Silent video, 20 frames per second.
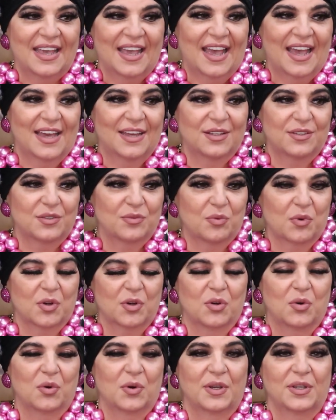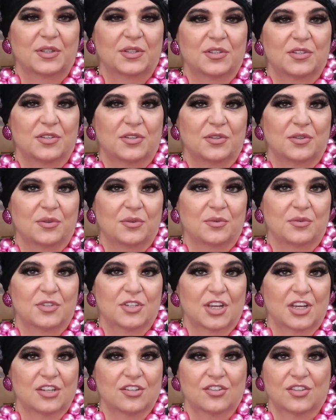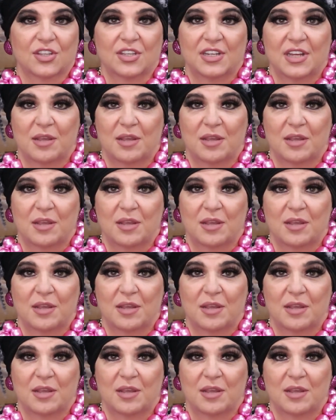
And we're going to change the